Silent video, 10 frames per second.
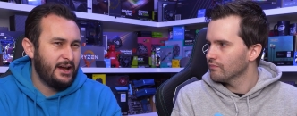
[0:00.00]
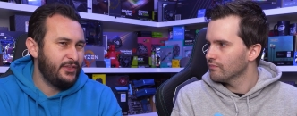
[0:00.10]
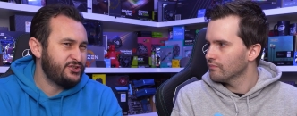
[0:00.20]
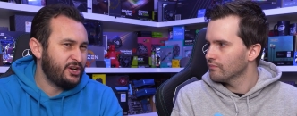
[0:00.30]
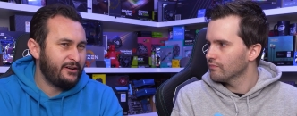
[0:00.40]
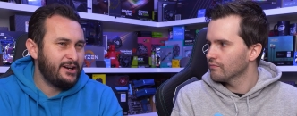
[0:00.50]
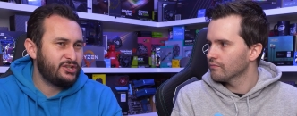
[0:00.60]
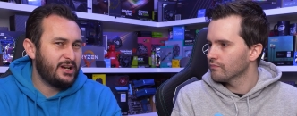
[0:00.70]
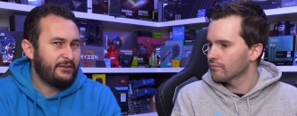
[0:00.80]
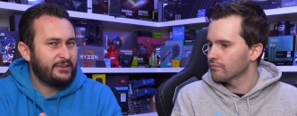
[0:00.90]
Speaker 1: The
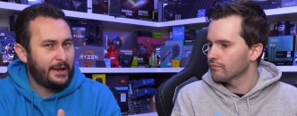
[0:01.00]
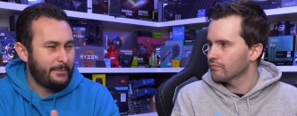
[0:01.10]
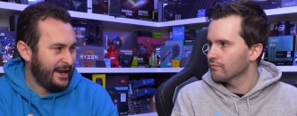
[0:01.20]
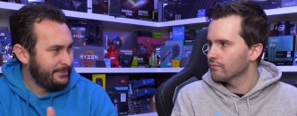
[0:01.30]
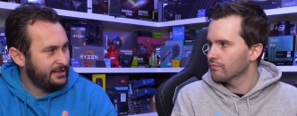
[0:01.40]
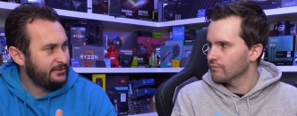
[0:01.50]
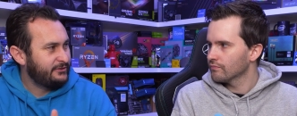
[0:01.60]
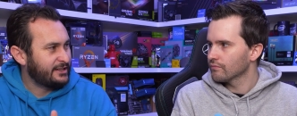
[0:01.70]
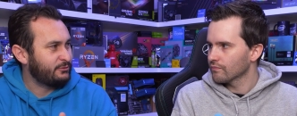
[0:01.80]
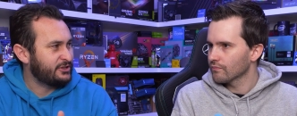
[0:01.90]
generation after that, maybe
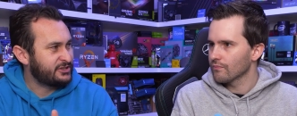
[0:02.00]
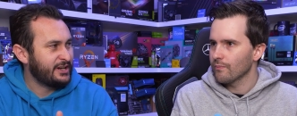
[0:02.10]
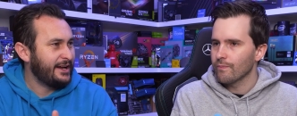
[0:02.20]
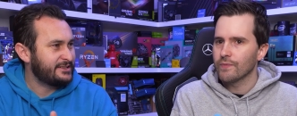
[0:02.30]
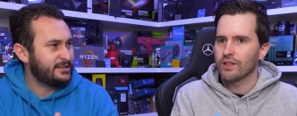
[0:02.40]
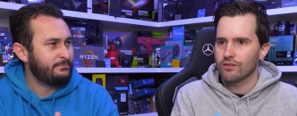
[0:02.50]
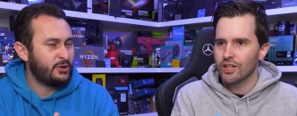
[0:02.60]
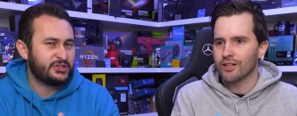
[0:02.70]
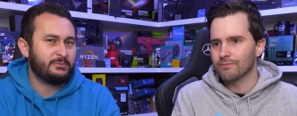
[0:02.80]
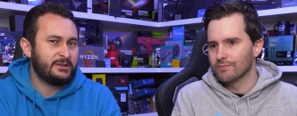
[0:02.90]
that's where it starts to
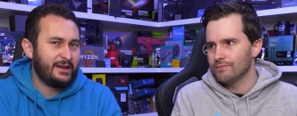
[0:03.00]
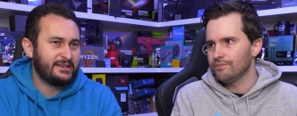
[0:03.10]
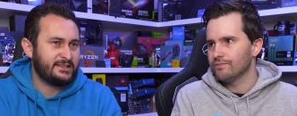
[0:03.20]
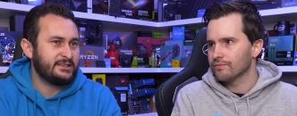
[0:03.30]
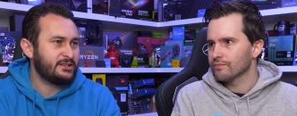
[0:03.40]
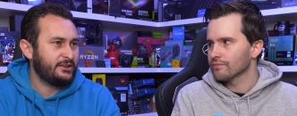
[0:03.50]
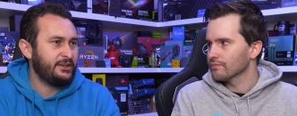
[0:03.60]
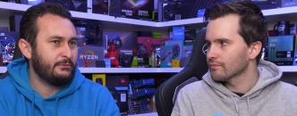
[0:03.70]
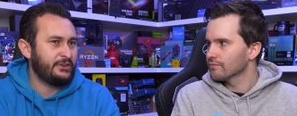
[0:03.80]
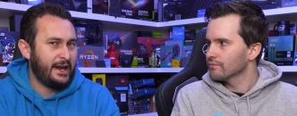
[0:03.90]
possibly yeah. make sense. And I
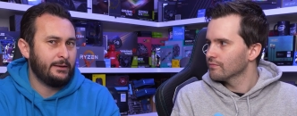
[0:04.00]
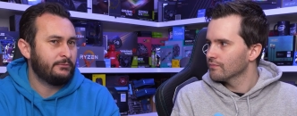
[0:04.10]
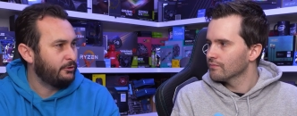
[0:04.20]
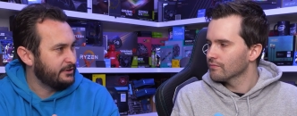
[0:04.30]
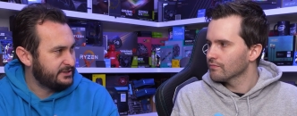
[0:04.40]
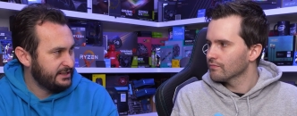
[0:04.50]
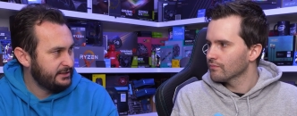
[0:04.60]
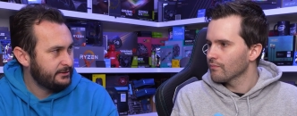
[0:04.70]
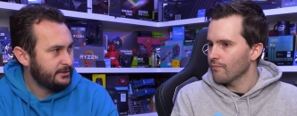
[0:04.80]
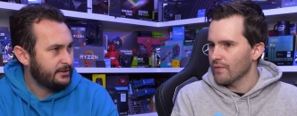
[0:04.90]
think with AM4 it
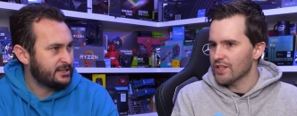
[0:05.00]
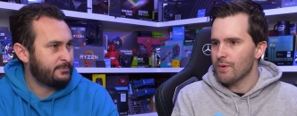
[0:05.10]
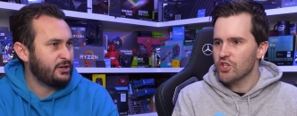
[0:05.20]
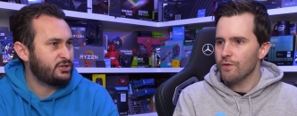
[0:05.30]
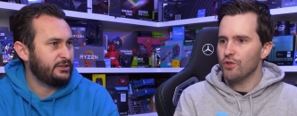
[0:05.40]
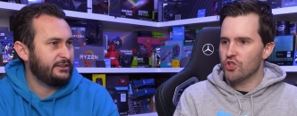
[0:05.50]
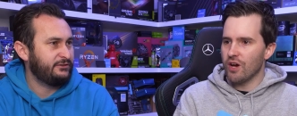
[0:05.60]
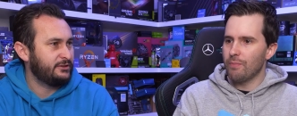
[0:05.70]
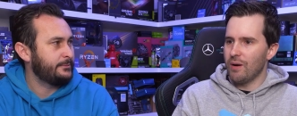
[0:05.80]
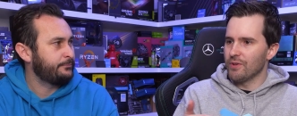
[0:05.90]
did. Especially, especially if you
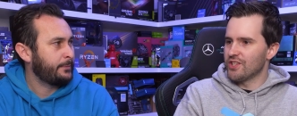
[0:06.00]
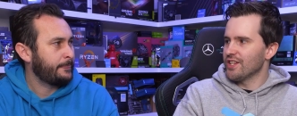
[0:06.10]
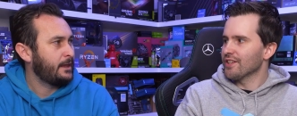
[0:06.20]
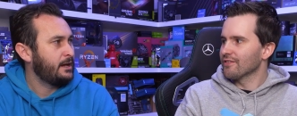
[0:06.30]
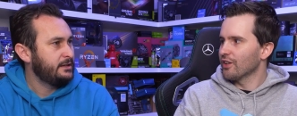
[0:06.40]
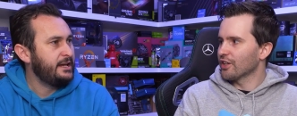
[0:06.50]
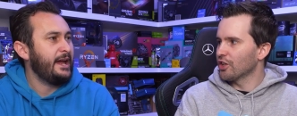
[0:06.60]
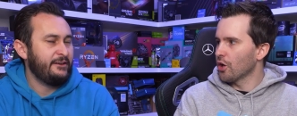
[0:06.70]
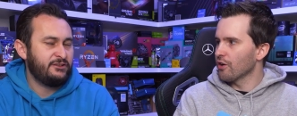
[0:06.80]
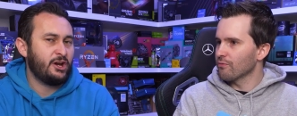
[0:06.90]
jump
Speaker 2: up a tier. Like yeah,
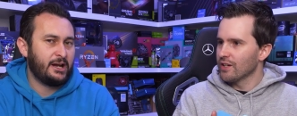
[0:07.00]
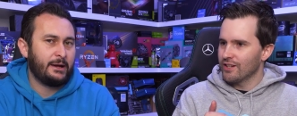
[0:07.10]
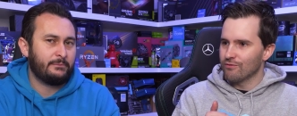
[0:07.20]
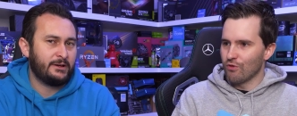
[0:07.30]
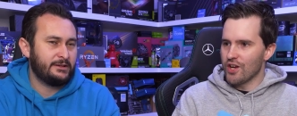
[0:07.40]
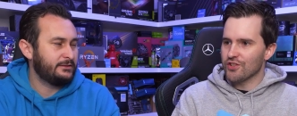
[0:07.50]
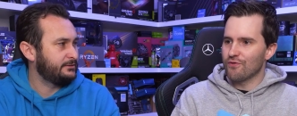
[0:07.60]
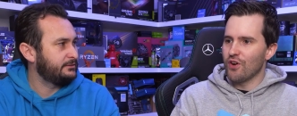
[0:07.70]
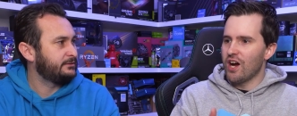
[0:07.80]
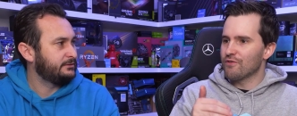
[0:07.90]
you're going, you're going up
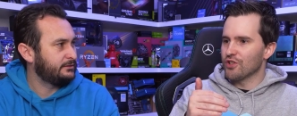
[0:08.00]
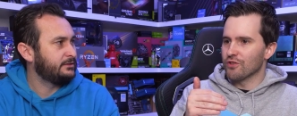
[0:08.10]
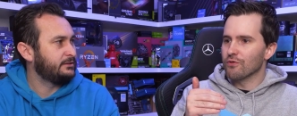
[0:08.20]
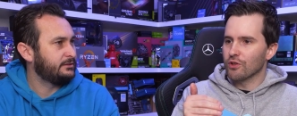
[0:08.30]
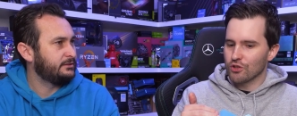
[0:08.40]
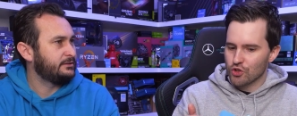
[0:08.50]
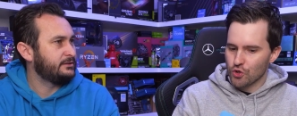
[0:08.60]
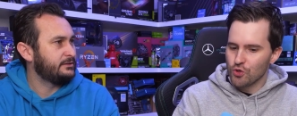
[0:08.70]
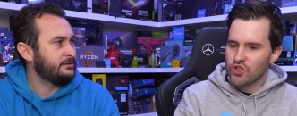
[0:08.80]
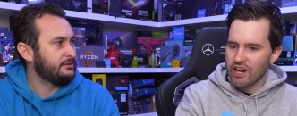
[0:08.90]
Ryzen 5 to
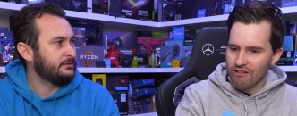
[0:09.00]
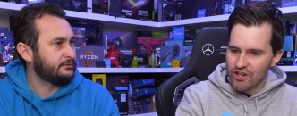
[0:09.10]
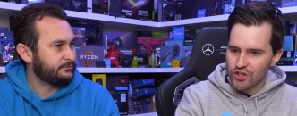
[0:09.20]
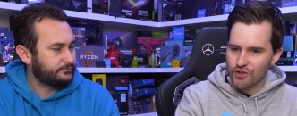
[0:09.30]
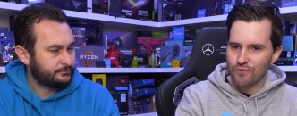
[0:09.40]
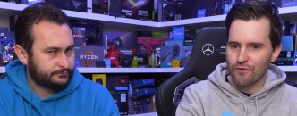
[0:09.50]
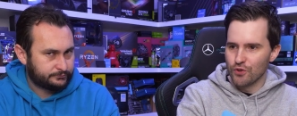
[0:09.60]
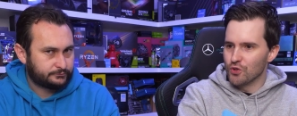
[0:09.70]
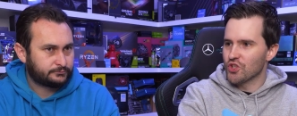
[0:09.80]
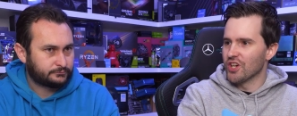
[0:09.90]
two generations
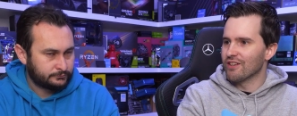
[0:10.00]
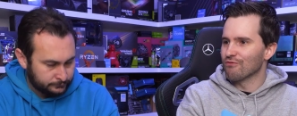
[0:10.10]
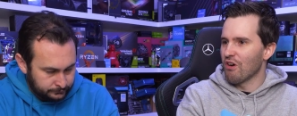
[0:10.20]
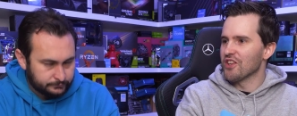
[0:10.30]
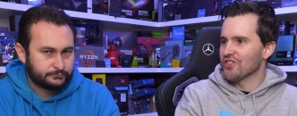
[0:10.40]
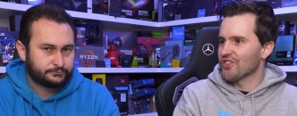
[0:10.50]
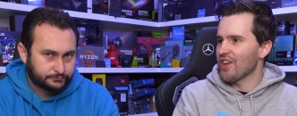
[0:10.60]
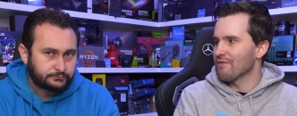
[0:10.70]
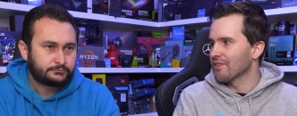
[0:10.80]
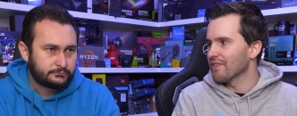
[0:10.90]
future mm-hmm. Ryzen
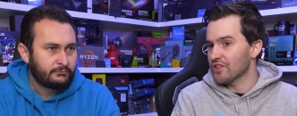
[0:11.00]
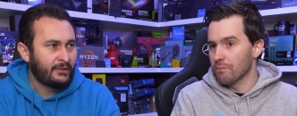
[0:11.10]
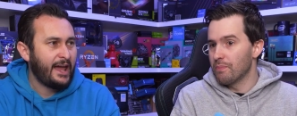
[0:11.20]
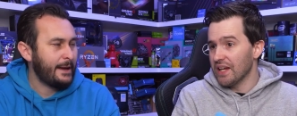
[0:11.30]
7. It's a big